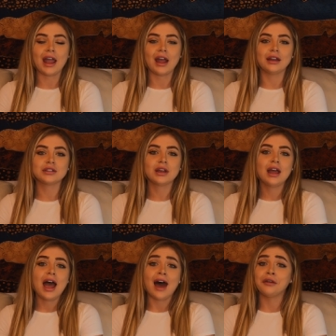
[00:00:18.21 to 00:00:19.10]
and
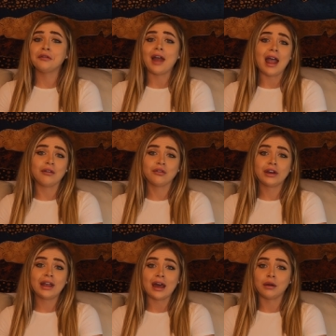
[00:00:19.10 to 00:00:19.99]
out of
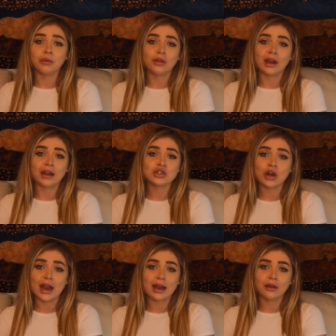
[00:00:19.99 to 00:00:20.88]
every edible that I
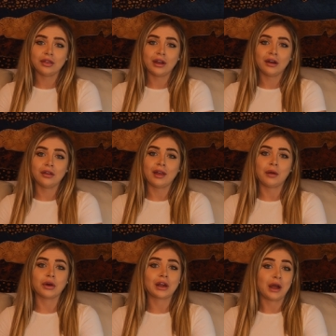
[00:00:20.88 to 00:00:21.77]
tried out there
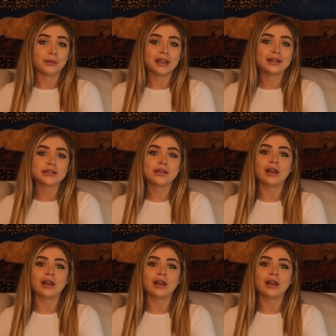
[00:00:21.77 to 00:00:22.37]
that were gummies,